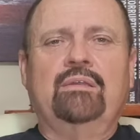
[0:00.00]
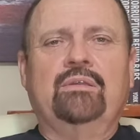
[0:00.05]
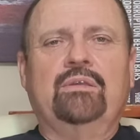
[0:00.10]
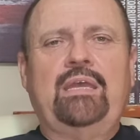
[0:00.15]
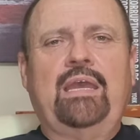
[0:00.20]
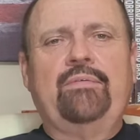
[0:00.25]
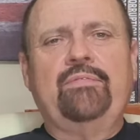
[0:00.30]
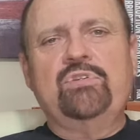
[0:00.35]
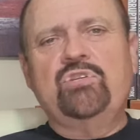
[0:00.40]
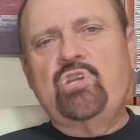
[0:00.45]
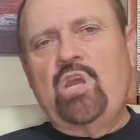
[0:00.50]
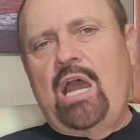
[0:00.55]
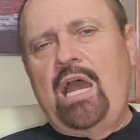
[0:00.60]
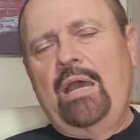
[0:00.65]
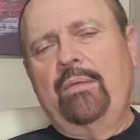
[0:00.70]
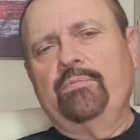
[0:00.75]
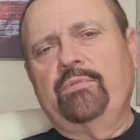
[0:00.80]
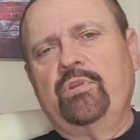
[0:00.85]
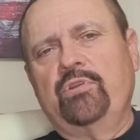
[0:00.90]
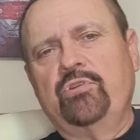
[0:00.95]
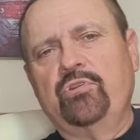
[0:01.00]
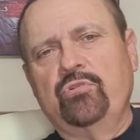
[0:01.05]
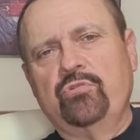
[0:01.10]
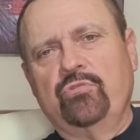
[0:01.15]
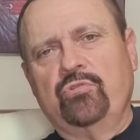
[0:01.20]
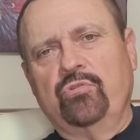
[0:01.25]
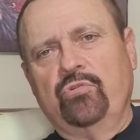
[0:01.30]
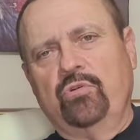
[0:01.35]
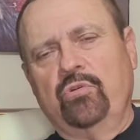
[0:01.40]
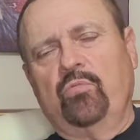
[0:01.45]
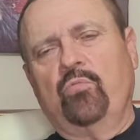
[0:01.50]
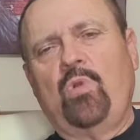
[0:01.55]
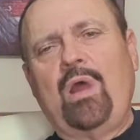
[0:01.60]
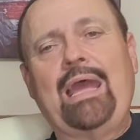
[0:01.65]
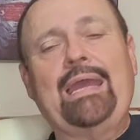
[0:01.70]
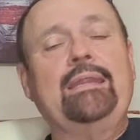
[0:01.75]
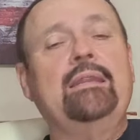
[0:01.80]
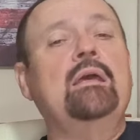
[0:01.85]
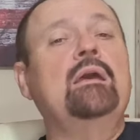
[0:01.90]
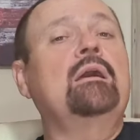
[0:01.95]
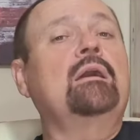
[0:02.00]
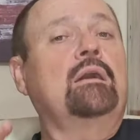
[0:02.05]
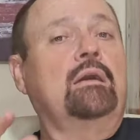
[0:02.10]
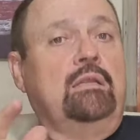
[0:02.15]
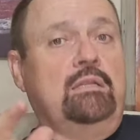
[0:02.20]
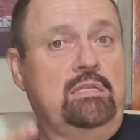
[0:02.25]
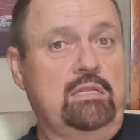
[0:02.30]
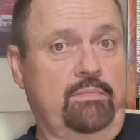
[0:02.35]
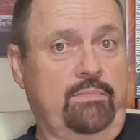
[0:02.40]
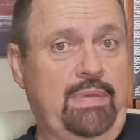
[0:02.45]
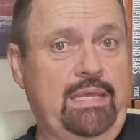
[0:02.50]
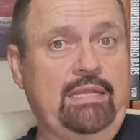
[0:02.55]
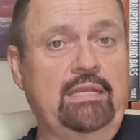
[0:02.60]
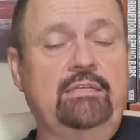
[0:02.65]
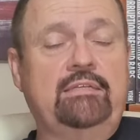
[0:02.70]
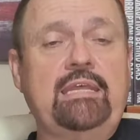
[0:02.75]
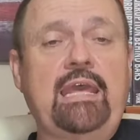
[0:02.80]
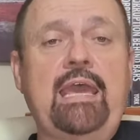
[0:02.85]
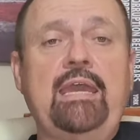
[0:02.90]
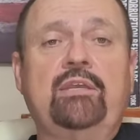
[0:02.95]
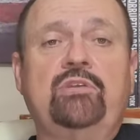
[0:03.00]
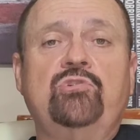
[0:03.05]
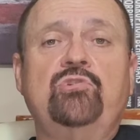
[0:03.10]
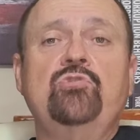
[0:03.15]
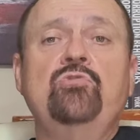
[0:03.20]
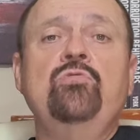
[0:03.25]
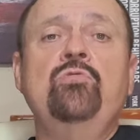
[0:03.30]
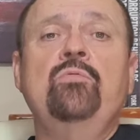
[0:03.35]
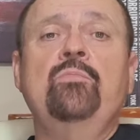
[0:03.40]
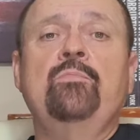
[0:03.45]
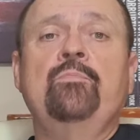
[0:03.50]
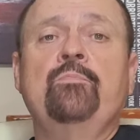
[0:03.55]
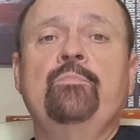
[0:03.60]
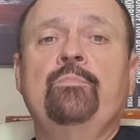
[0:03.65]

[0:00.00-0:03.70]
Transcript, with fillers: Have a job to do. Do it right. An inmate attacks you?